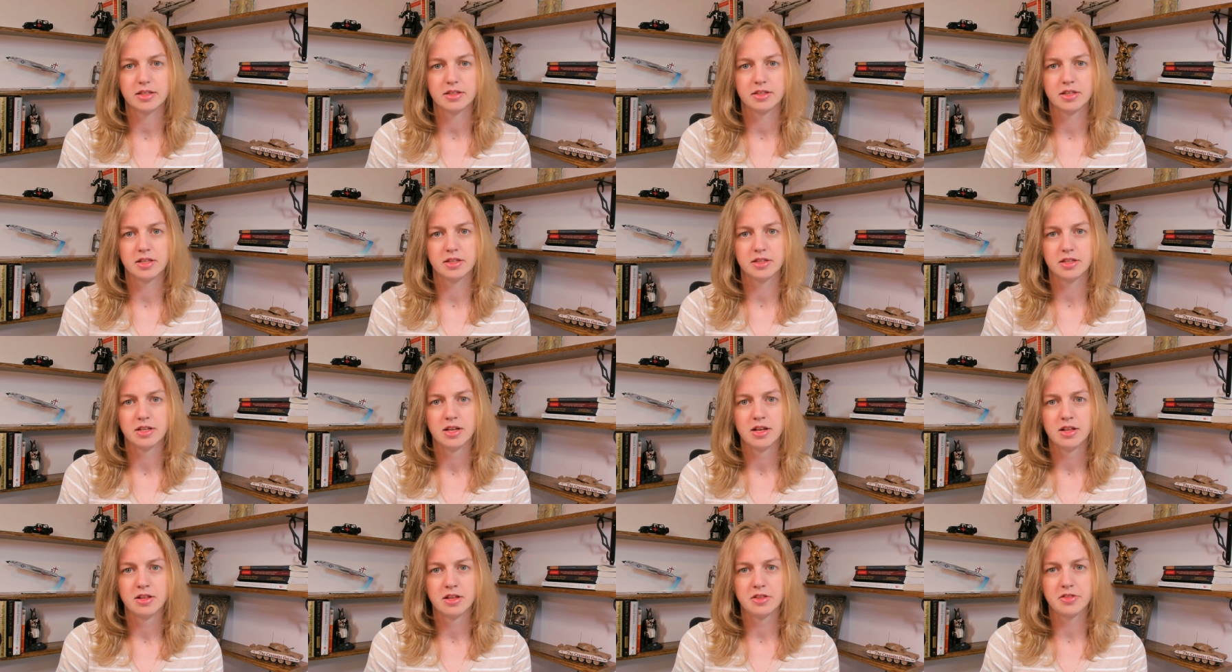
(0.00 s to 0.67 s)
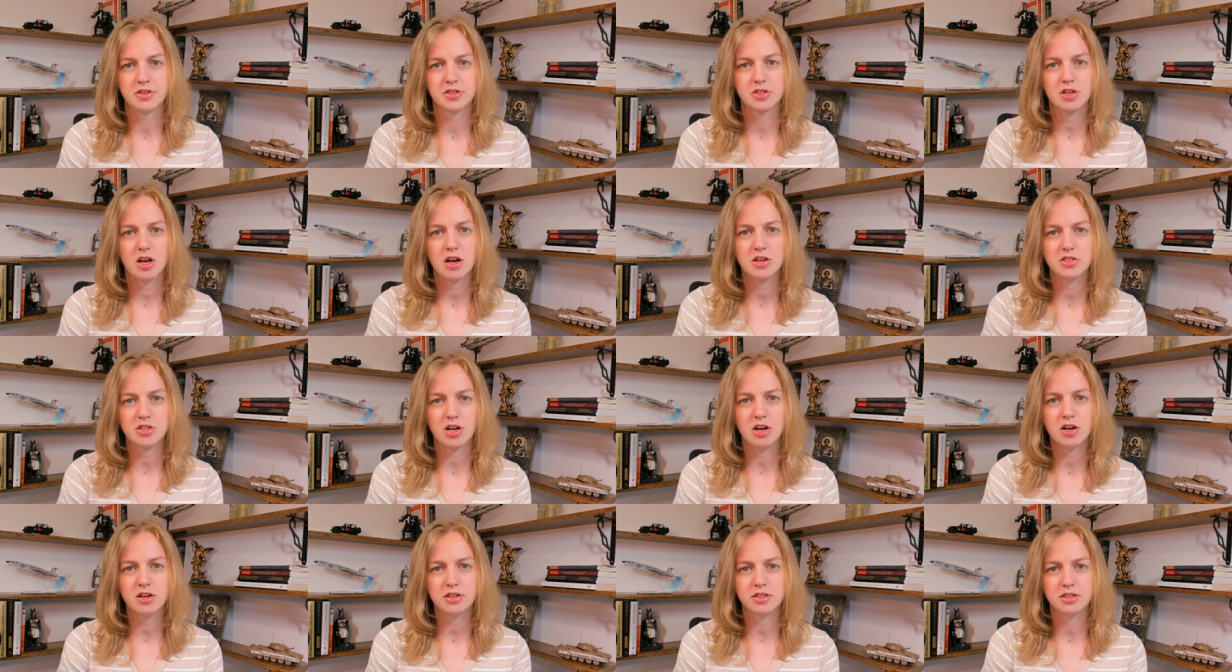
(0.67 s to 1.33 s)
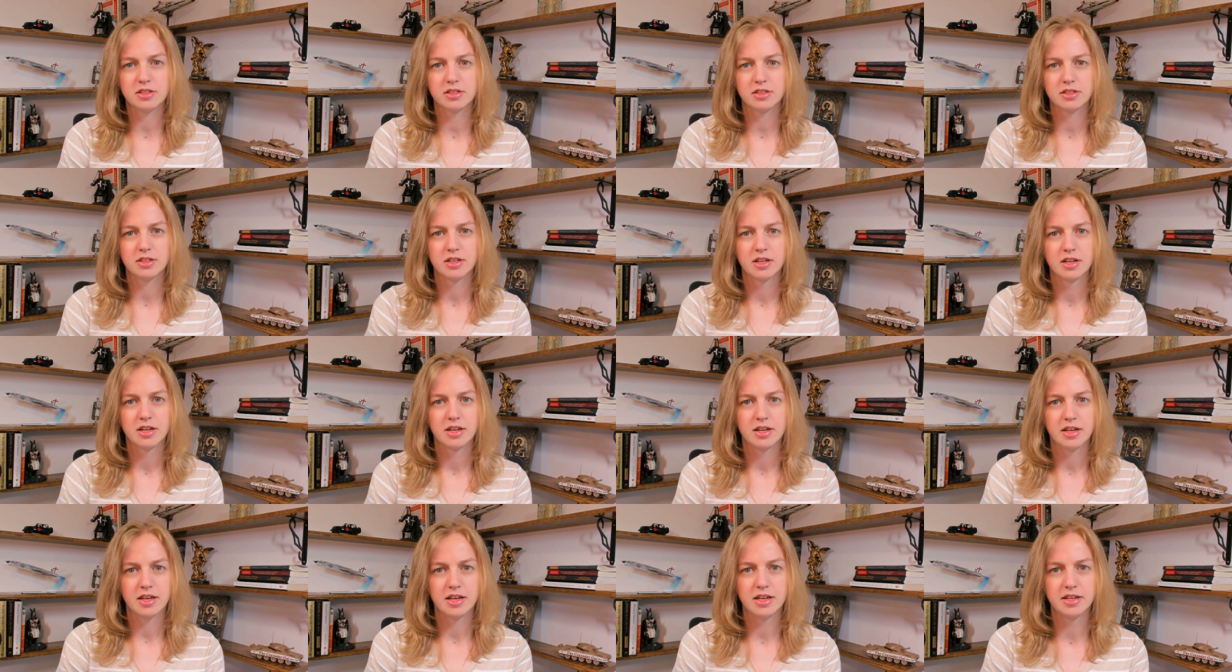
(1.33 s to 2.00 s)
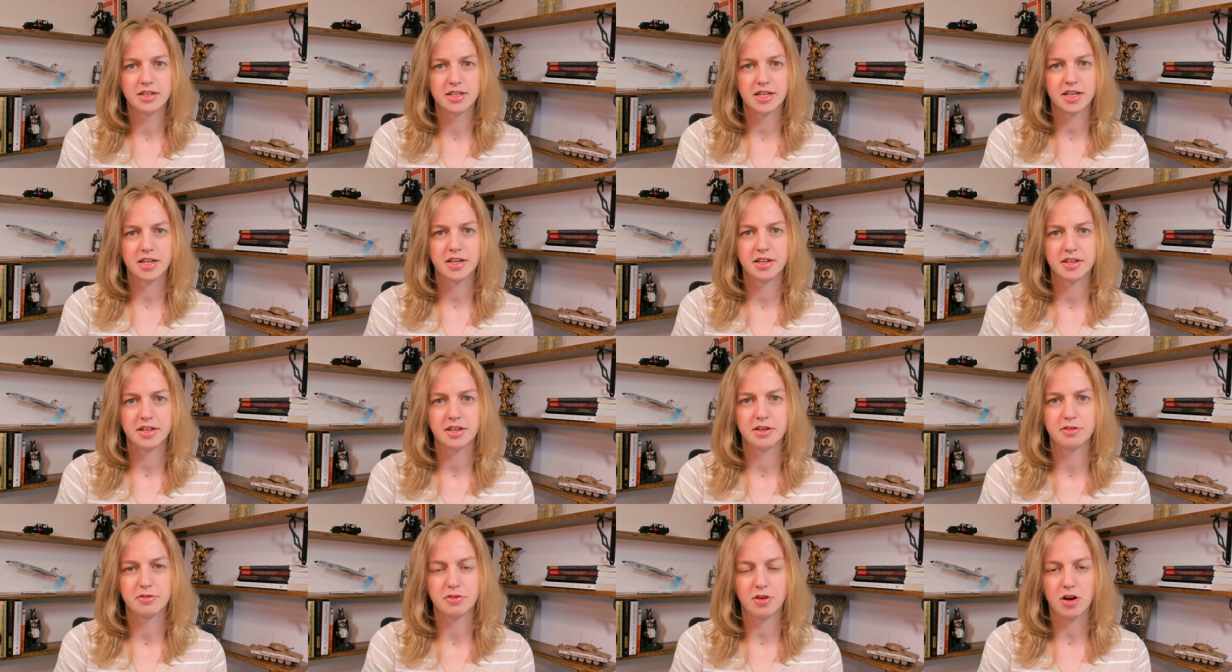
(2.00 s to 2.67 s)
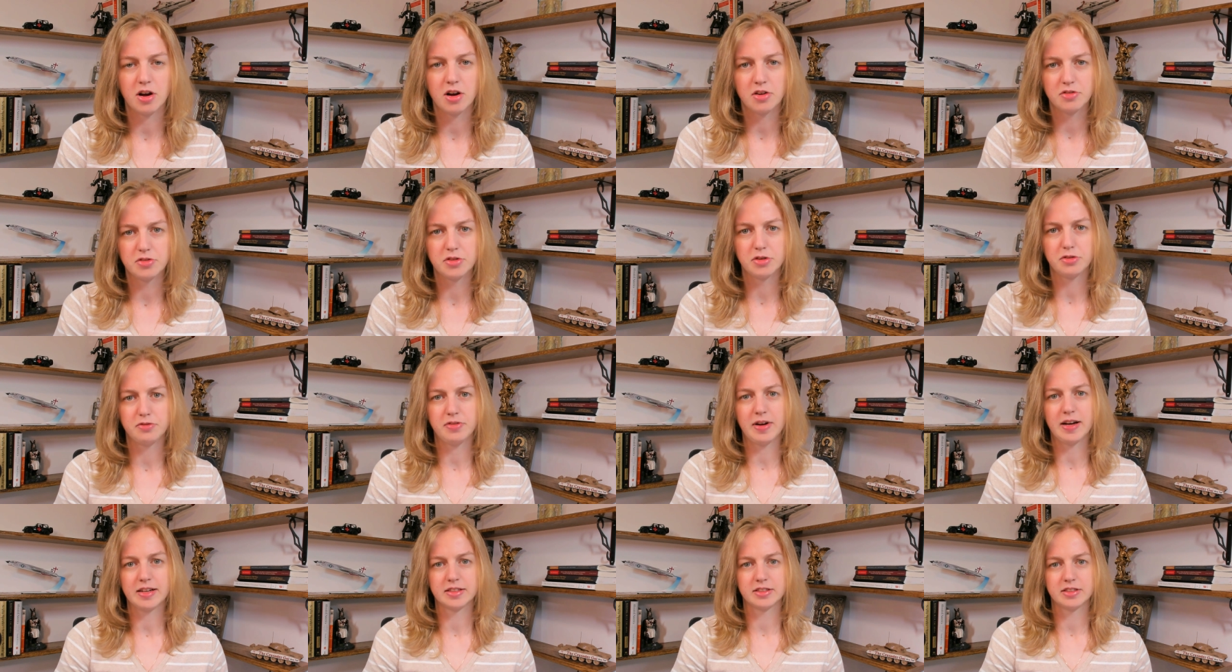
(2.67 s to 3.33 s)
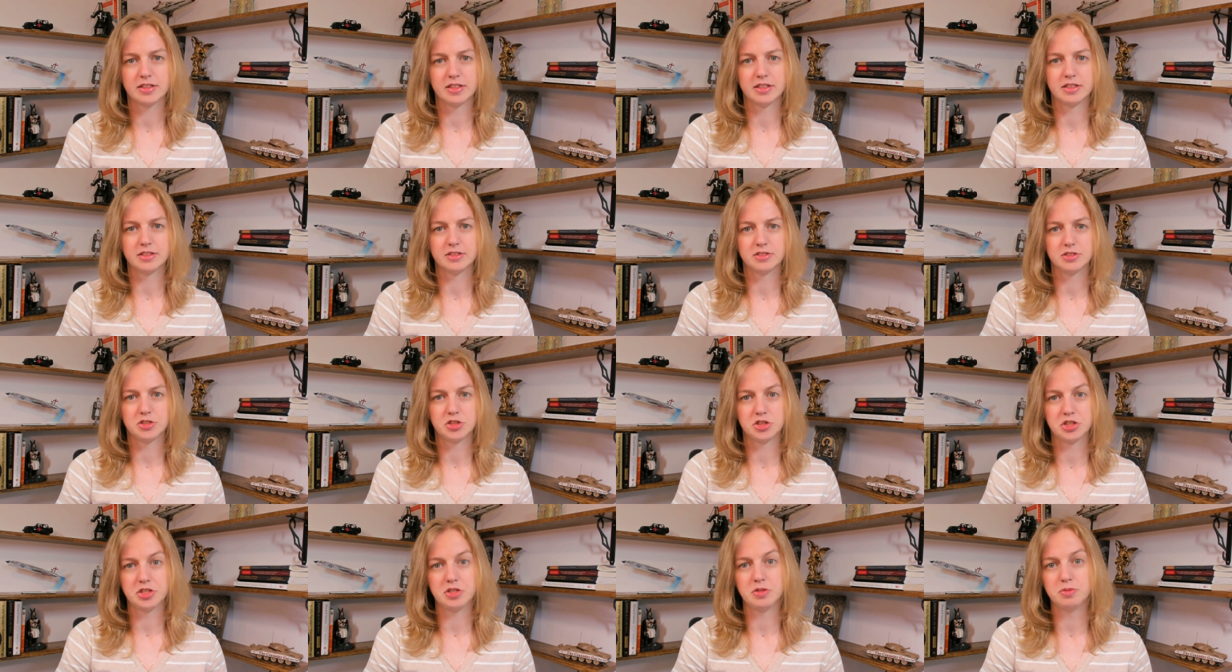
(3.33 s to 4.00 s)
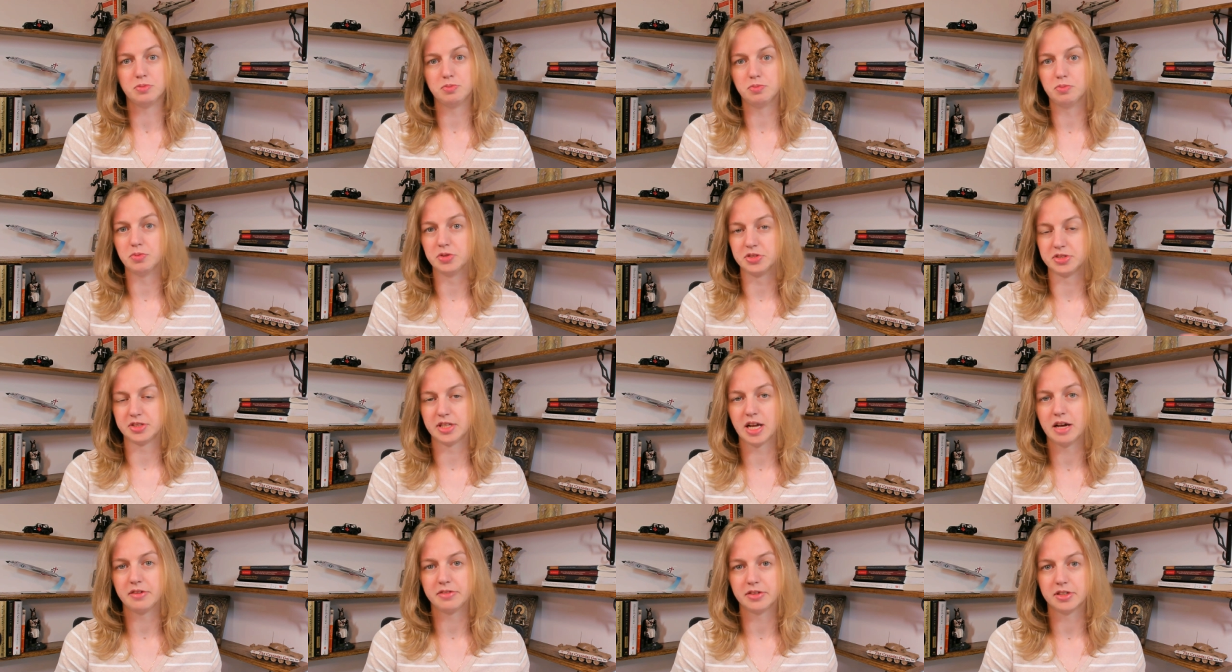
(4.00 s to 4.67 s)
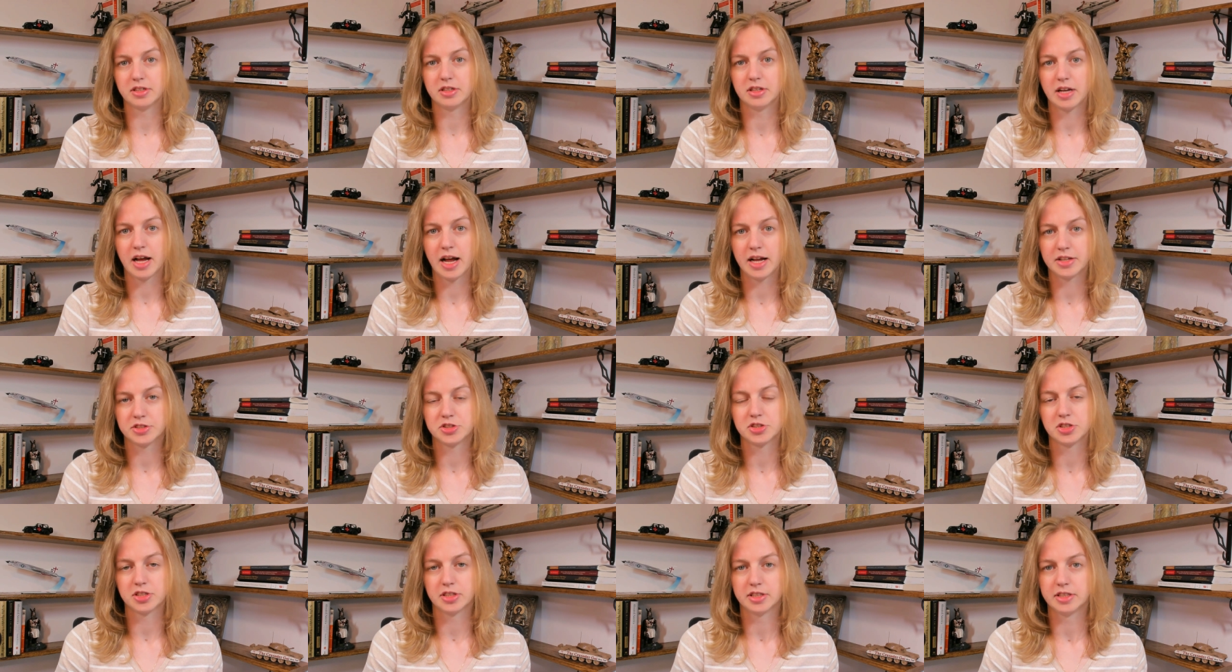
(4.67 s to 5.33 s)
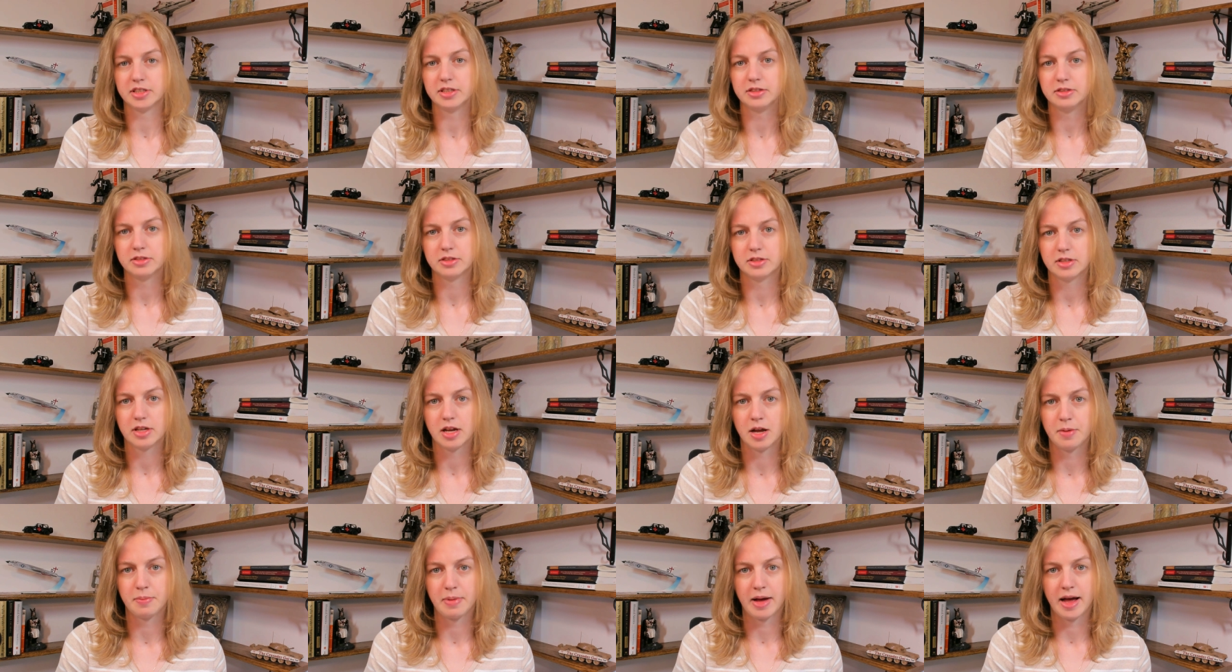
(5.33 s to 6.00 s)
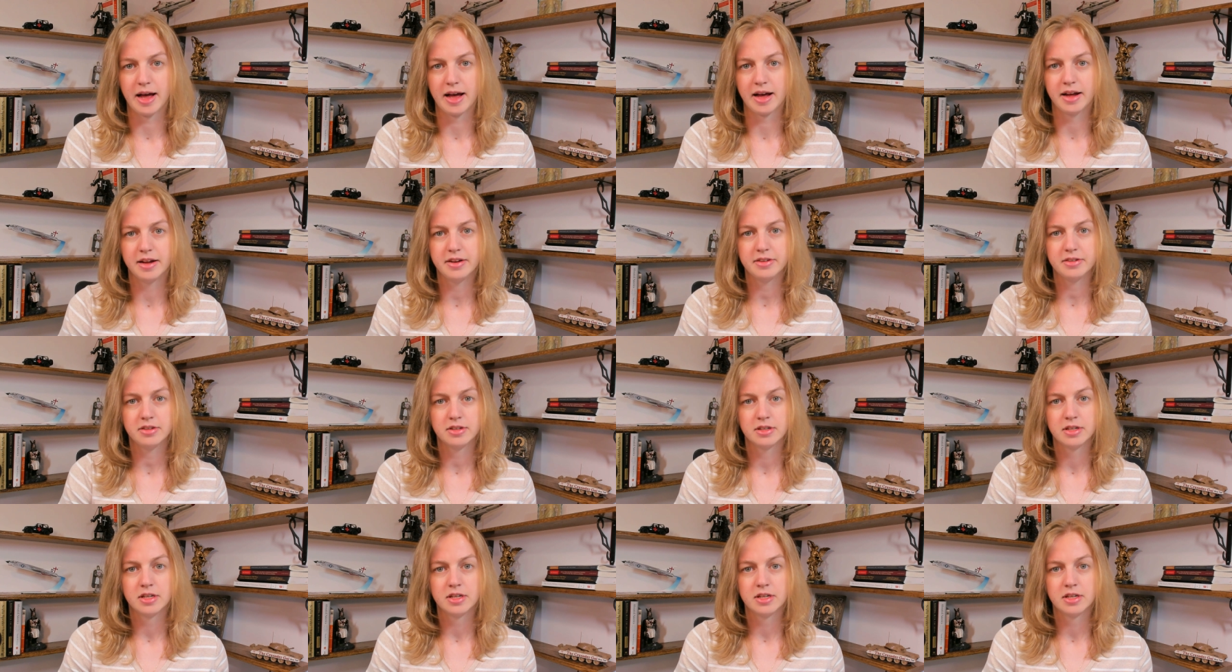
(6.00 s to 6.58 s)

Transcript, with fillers: That, that the scars aren't indicative of the fact that she was never actually a man,